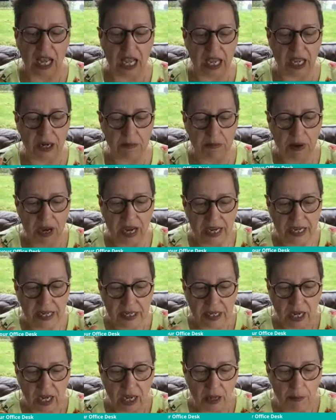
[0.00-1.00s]
and
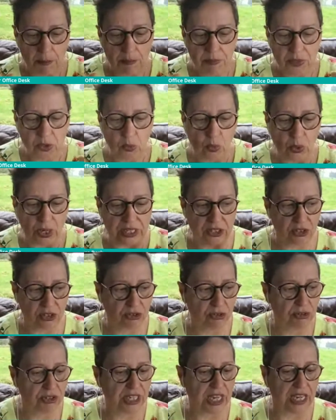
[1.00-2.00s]
my um, way to
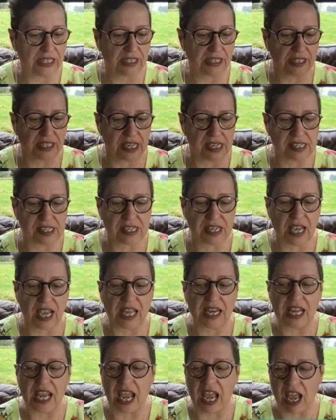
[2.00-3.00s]
create a desk
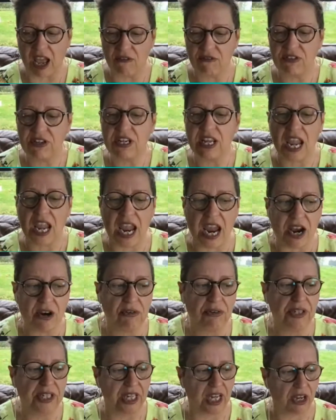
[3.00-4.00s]
and have an
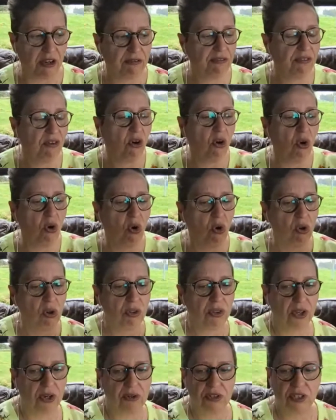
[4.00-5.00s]
area for
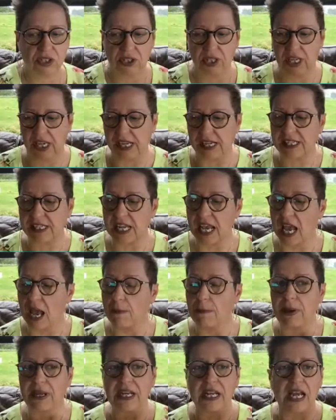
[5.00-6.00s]
all those things,
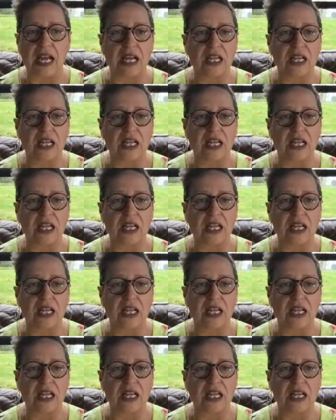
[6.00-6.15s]
but